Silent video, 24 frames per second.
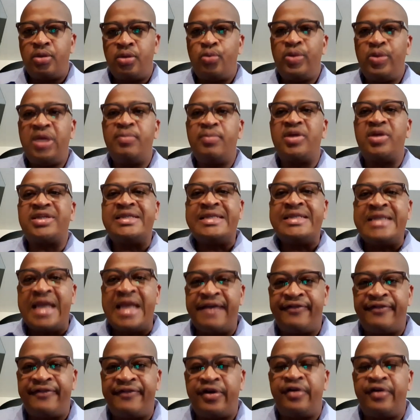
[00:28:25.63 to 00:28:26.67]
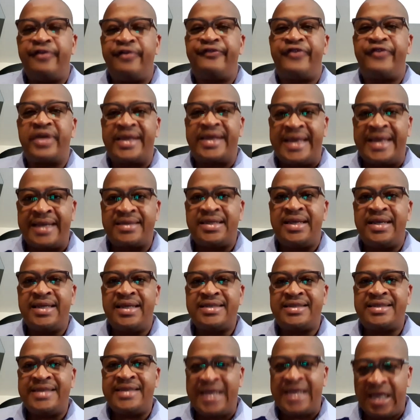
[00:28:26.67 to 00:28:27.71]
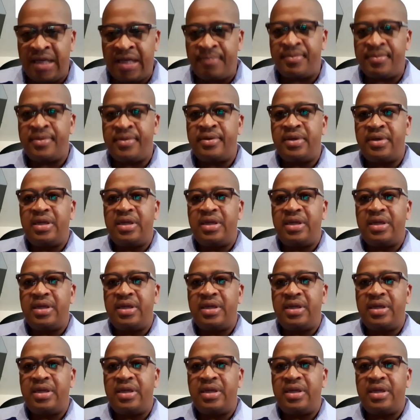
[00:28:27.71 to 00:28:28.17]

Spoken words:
We must never forget his name.